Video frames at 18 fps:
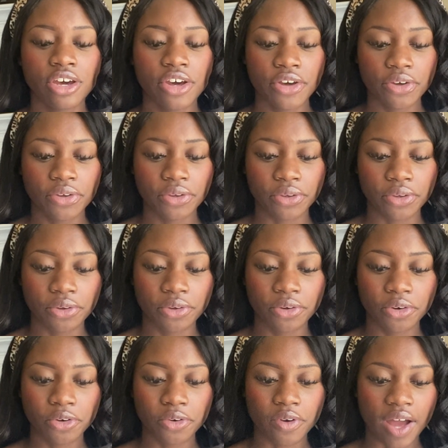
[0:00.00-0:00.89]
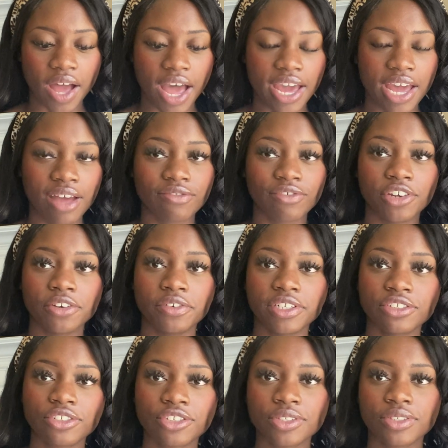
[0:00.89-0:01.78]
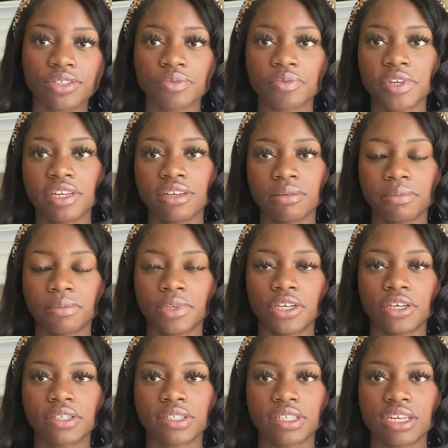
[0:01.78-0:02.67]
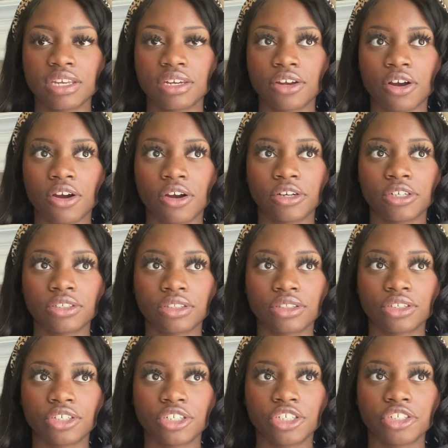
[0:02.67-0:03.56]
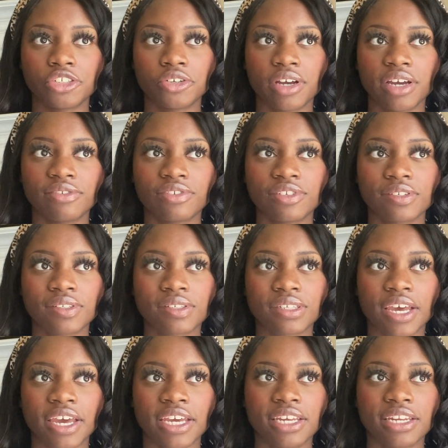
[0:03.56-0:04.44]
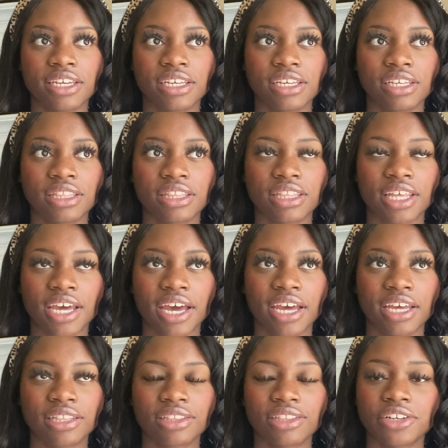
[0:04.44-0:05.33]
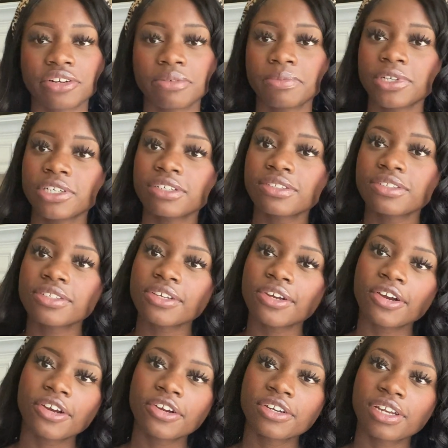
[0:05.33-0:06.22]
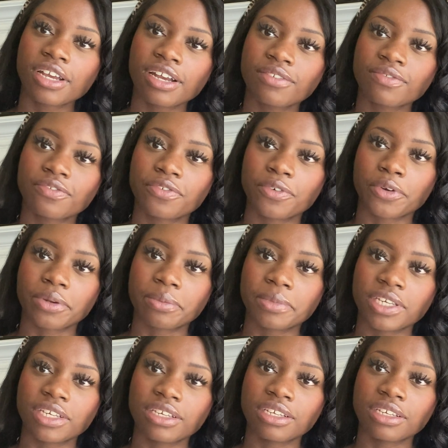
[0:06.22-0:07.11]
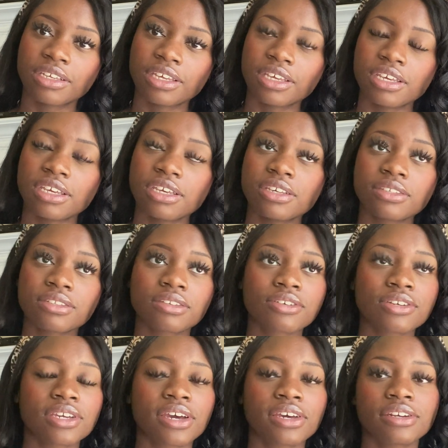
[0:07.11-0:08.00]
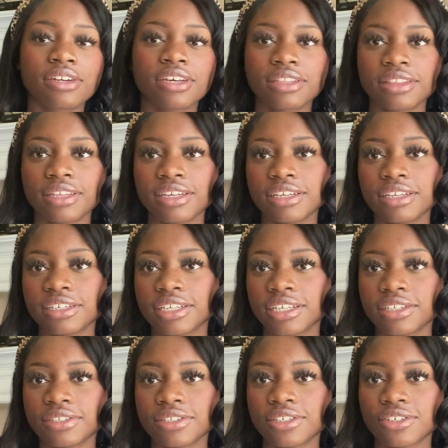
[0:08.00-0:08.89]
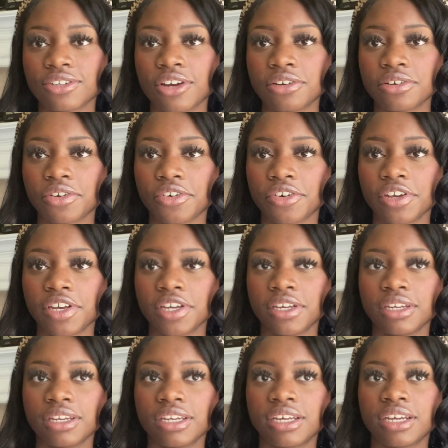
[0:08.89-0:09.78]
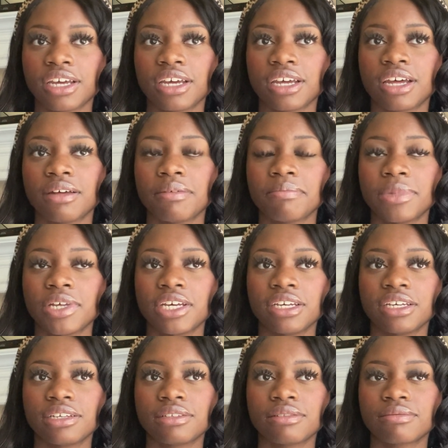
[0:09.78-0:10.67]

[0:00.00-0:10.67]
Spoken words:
who I have no interest in reading in books, and an author who I've decided that their books are not for me. So yeah, nothing against John Green, but